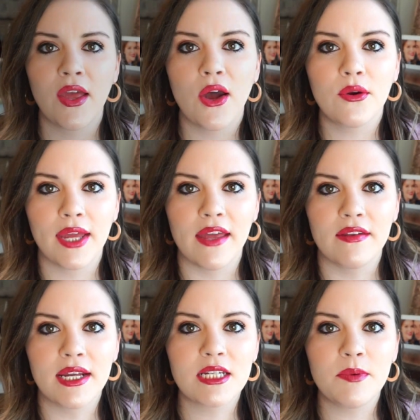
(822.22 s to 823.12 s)
Okay, the
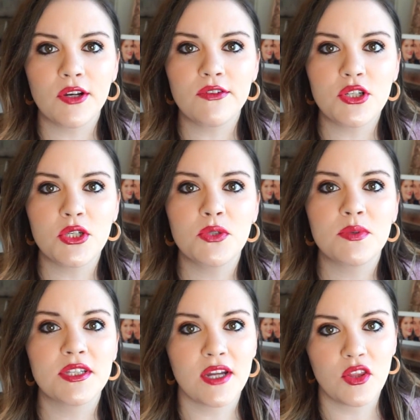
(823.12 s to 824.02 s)
next pair of shoes
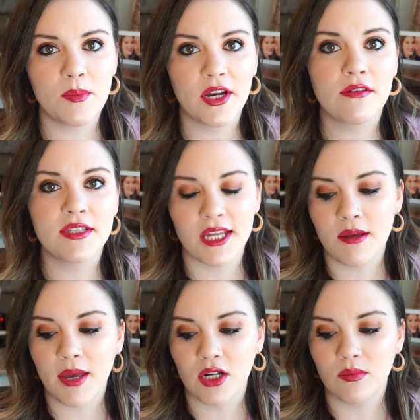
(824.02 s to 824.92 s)
was another pair of
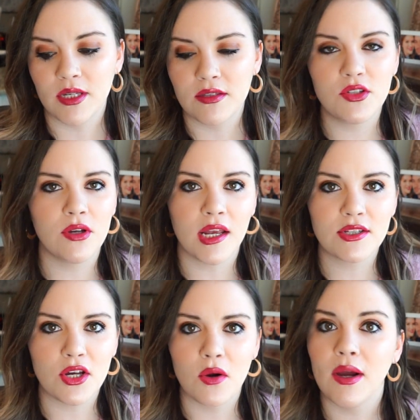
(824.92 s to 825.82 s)
Sam Edelmans. You guys
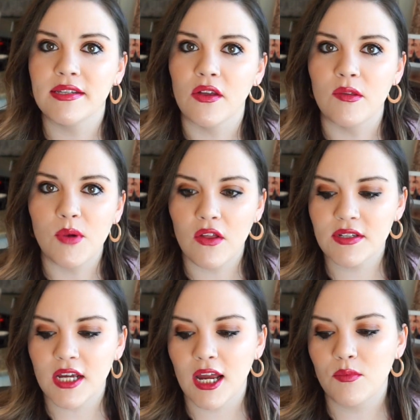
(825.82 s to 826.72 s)
know I sell them all the
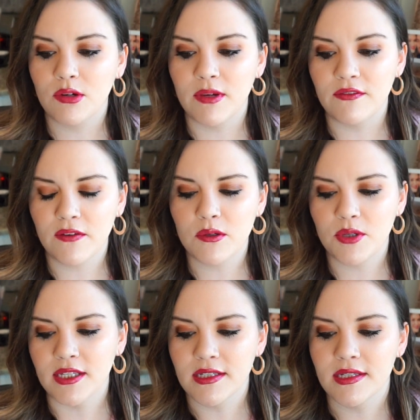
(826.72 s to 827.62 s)
time, one of my favorite
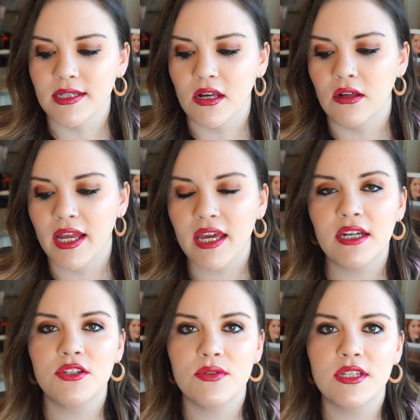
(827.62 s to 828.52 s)
brands to sell, and
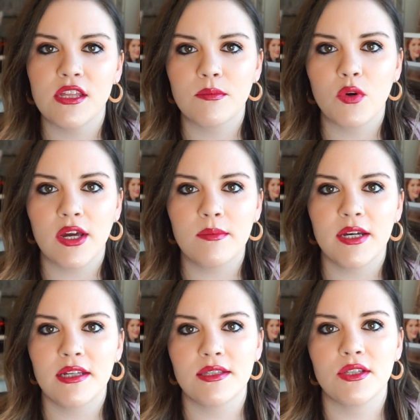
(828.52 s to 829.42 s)
I do see them quite a
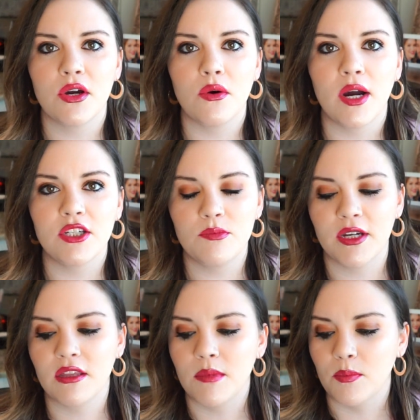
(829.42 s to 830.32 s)
bit, so I do
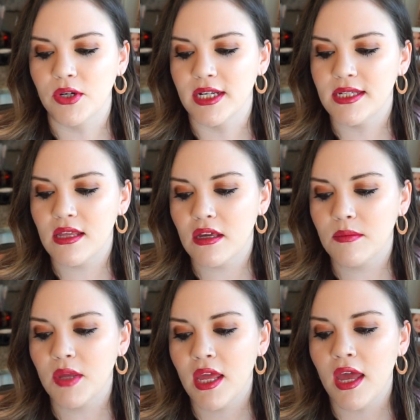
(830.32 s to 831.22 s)
pick them up when I see
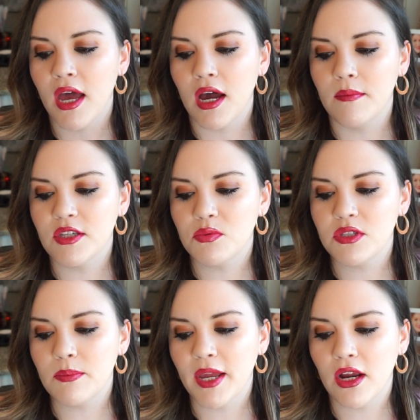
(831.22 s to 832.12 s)
them. This
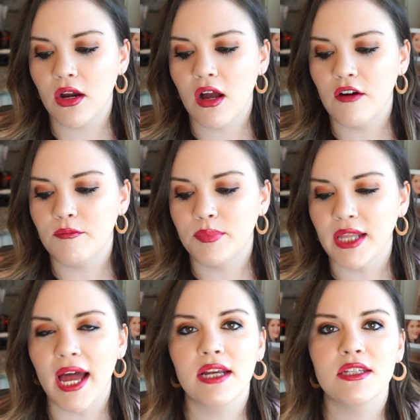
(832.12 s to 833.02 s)
was a pair of black